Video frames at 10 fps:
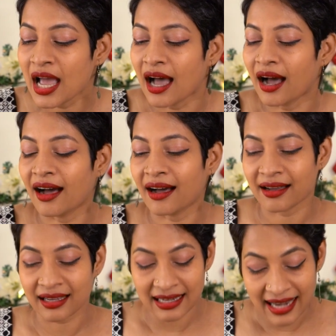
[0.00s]

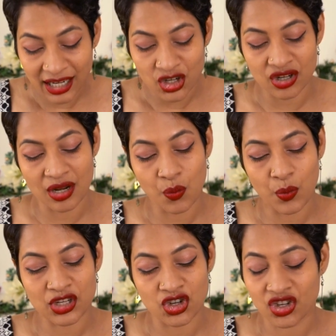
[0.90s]
collection,
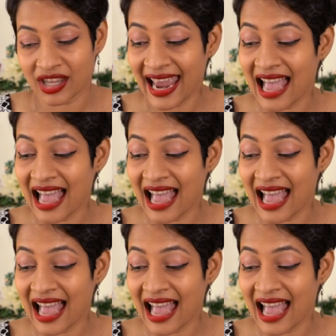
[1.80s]
which they have